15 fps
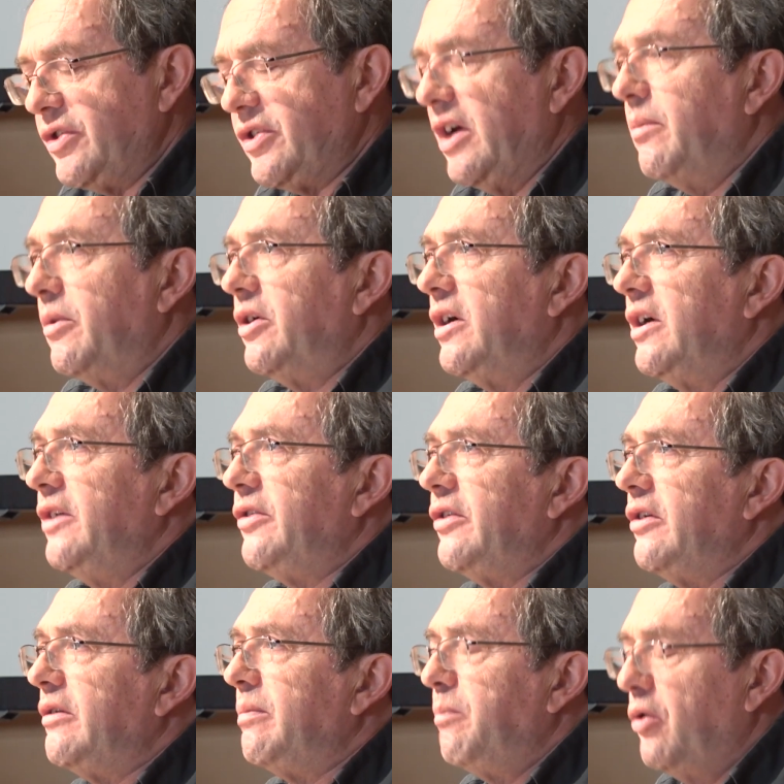
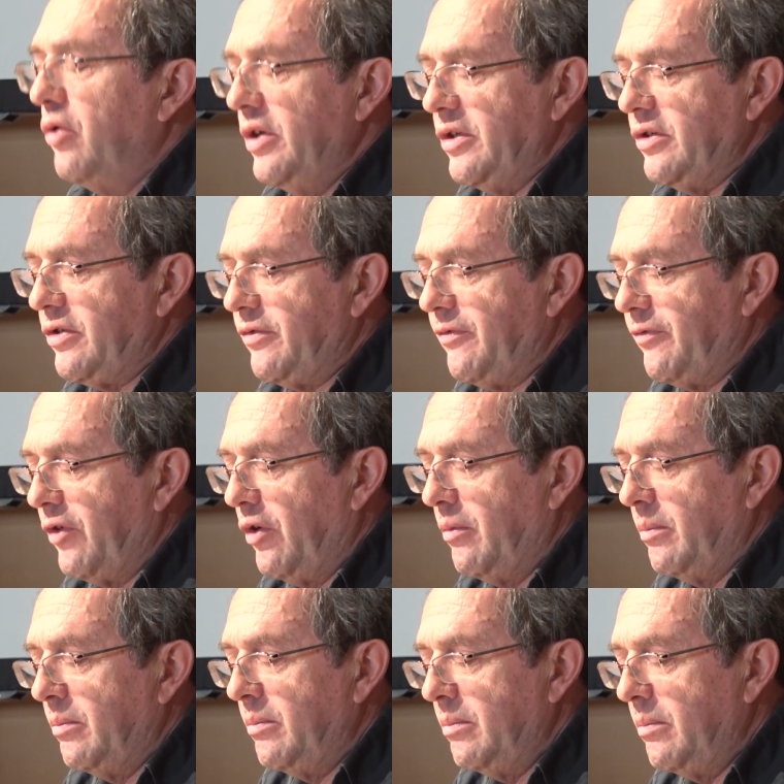summarizes points
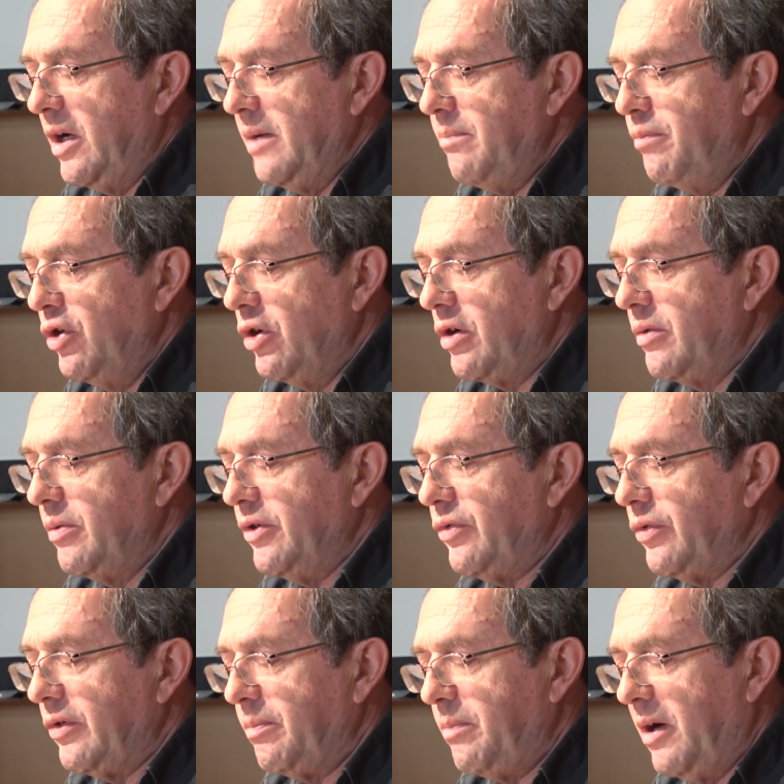from my book,
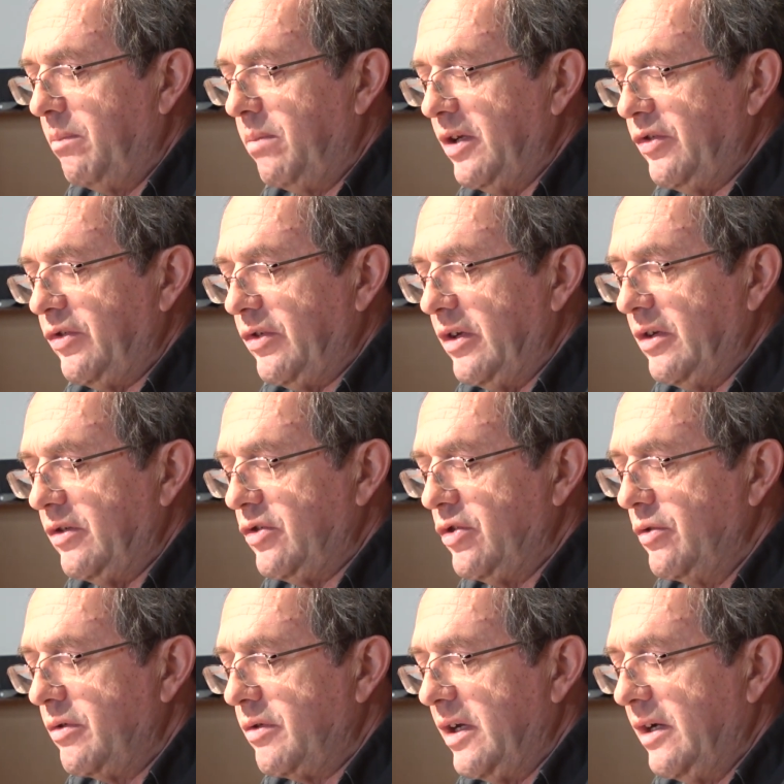which was published in
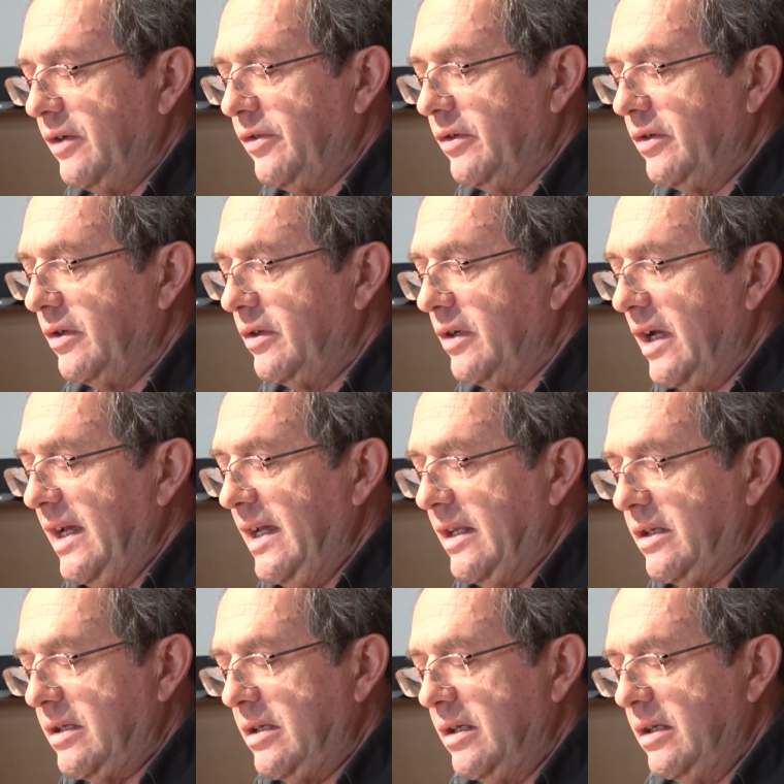
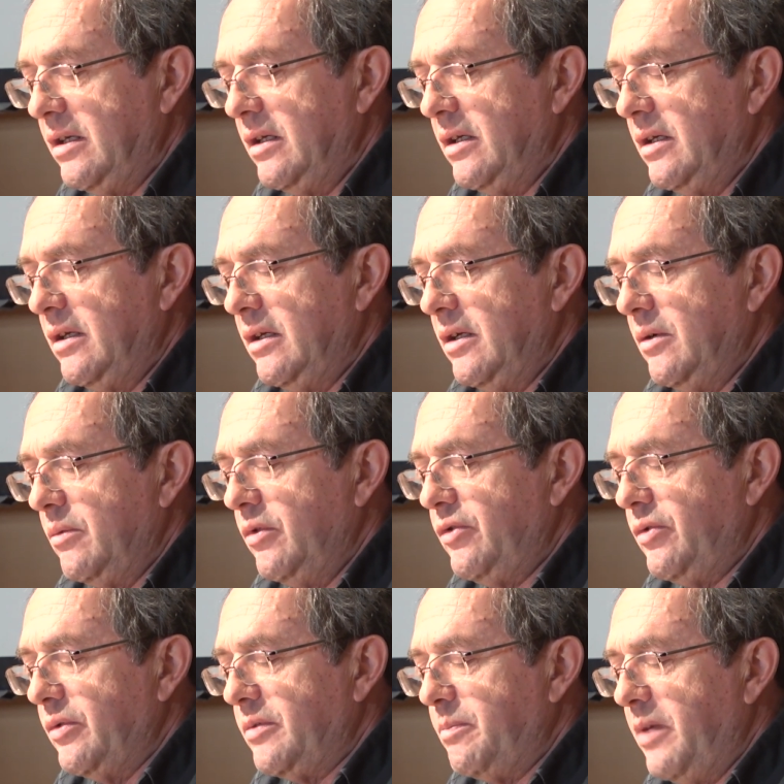2008, which was